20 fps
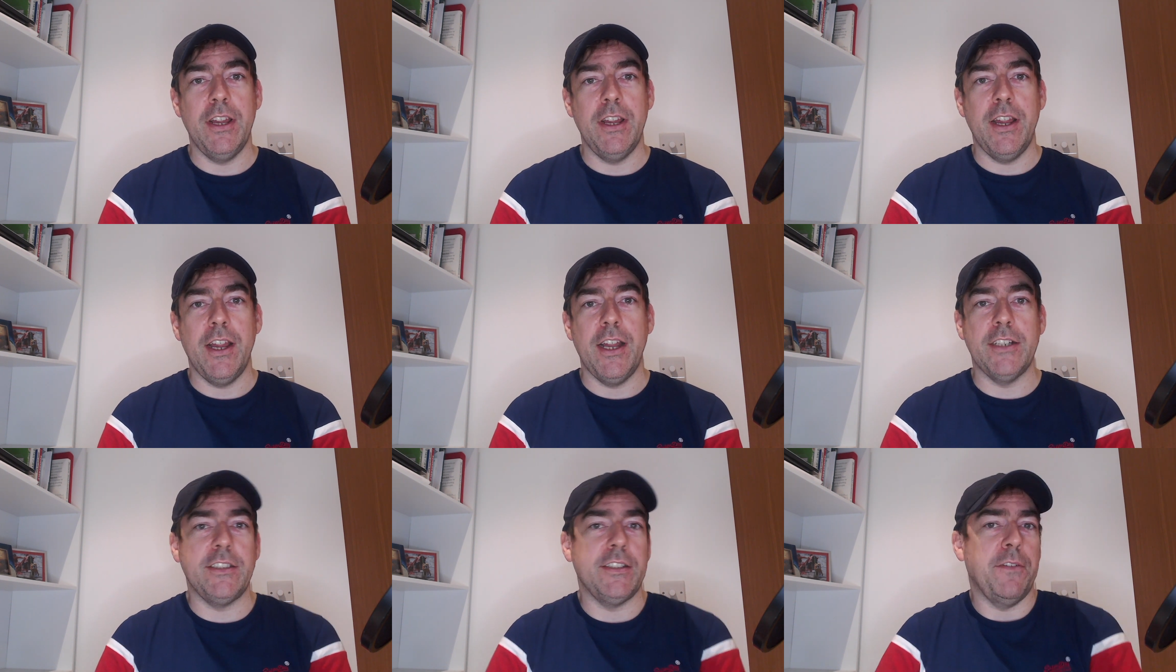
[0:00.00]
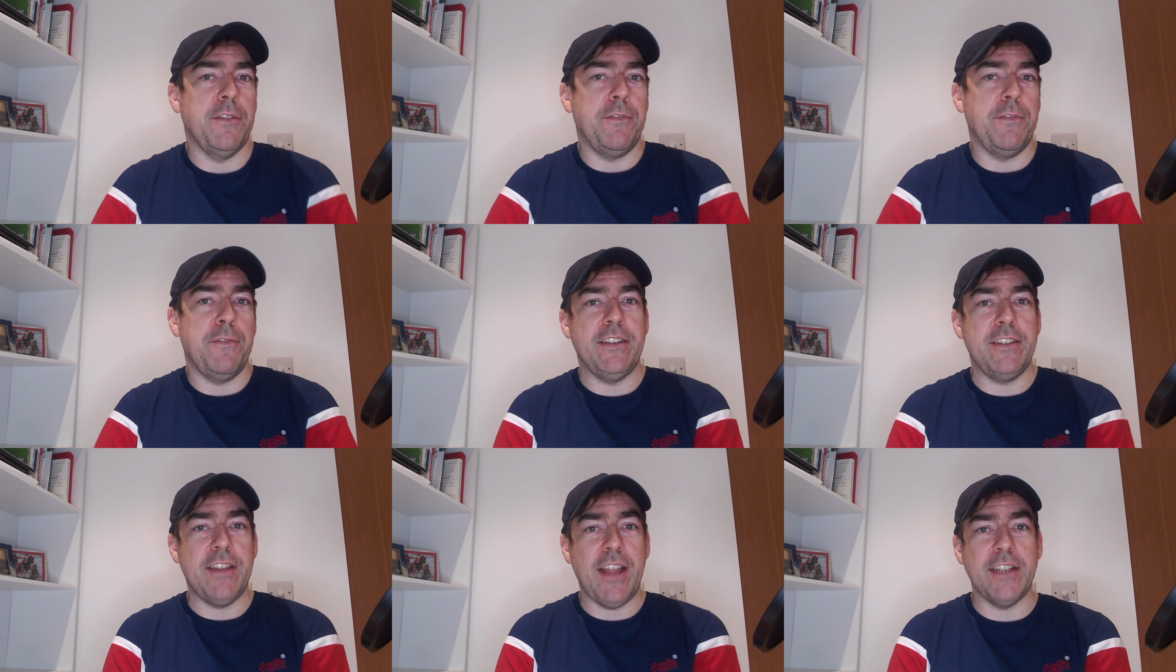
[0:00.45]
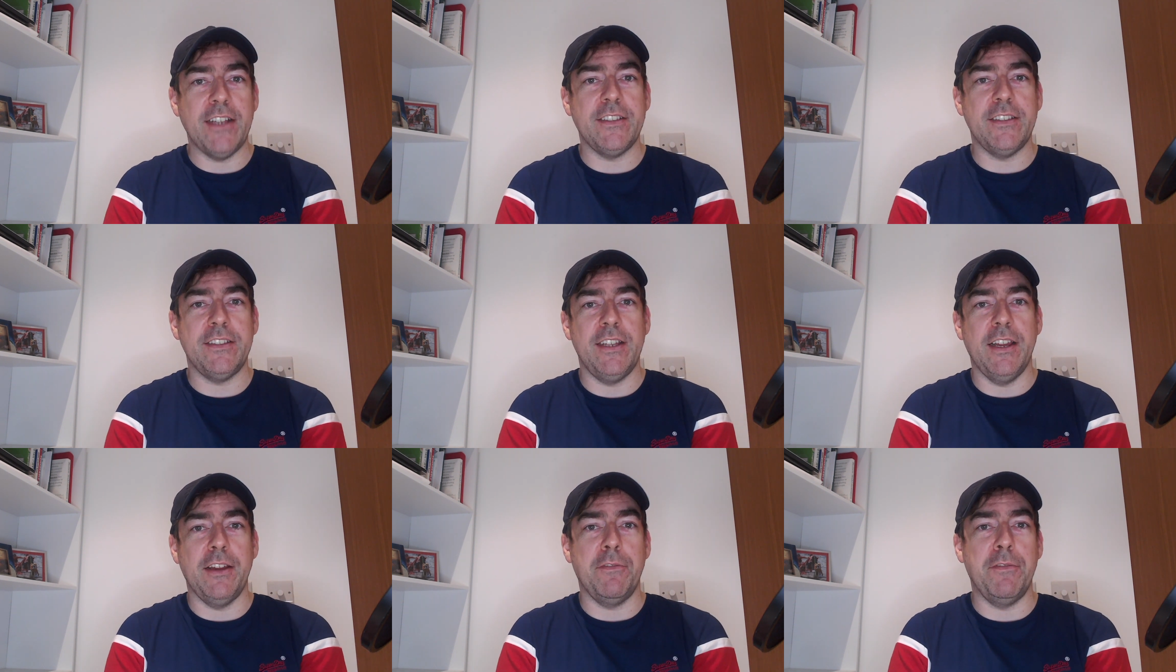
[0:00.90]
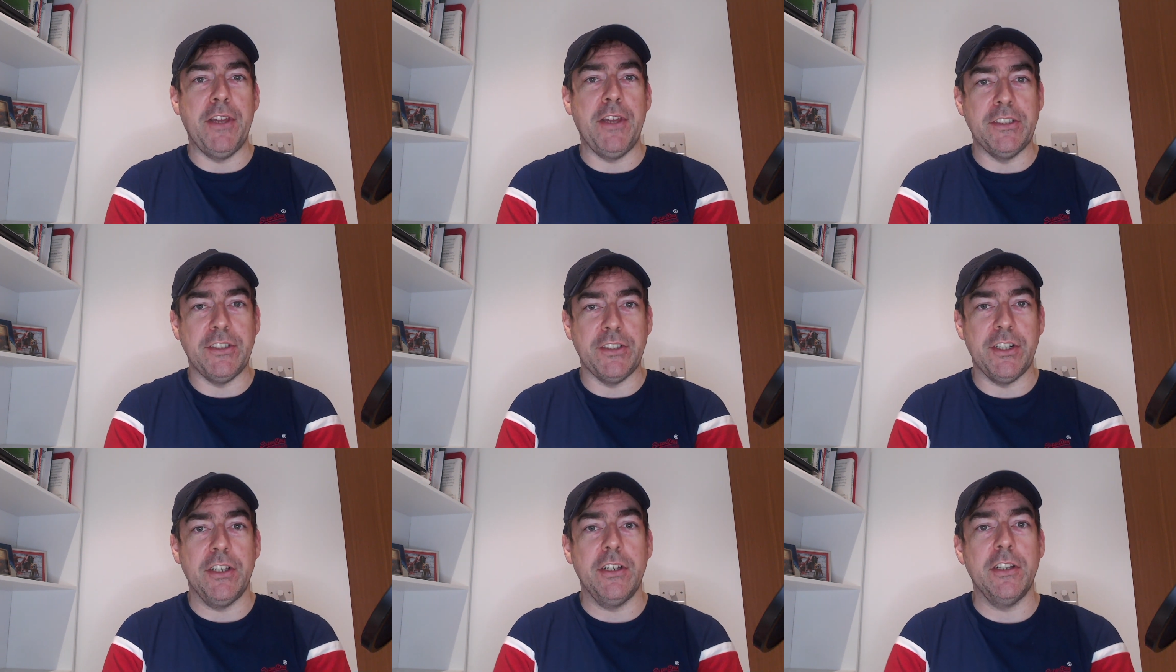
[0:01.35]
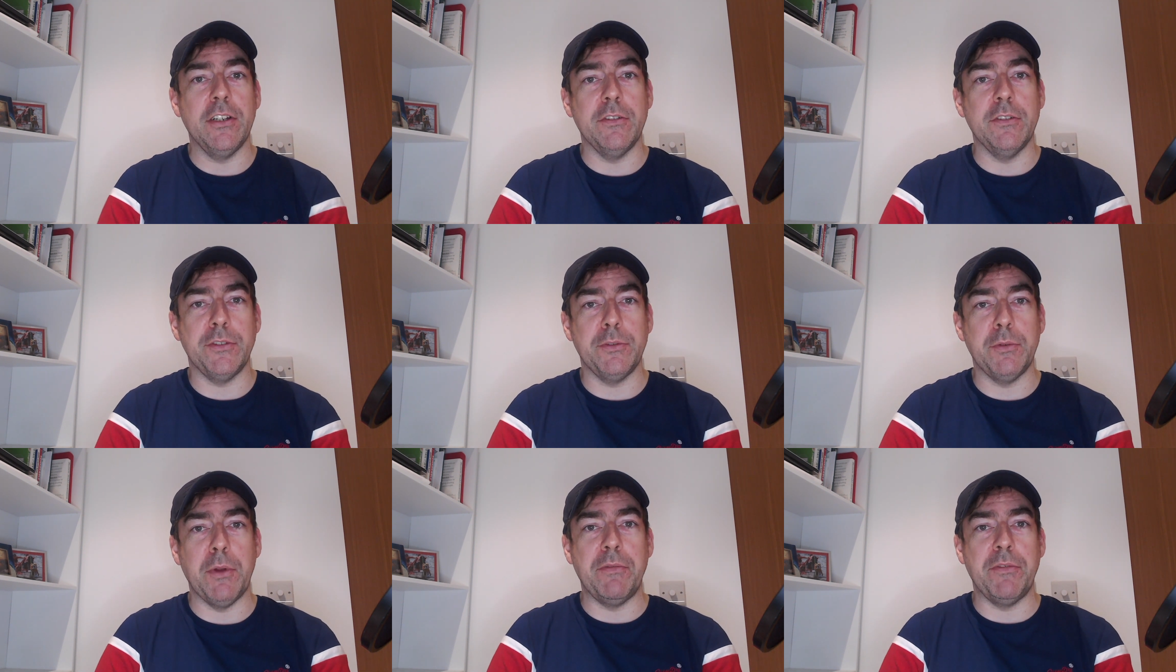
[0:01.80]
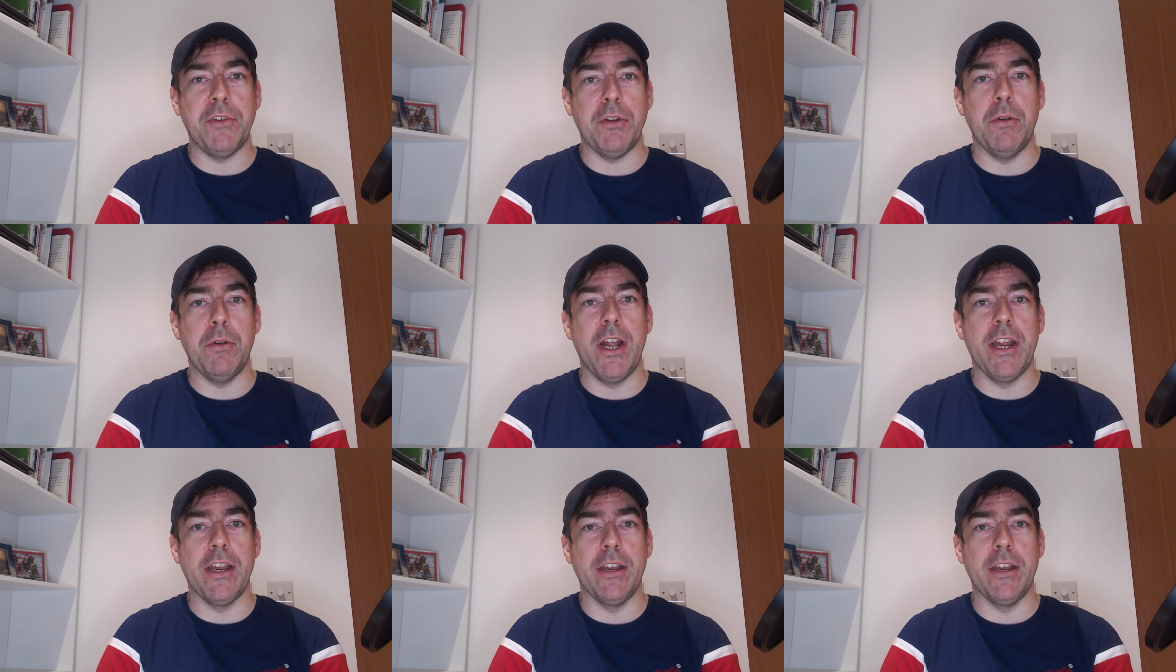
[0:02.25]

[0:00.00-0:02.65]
It's a fantastic feature of SwiftUI.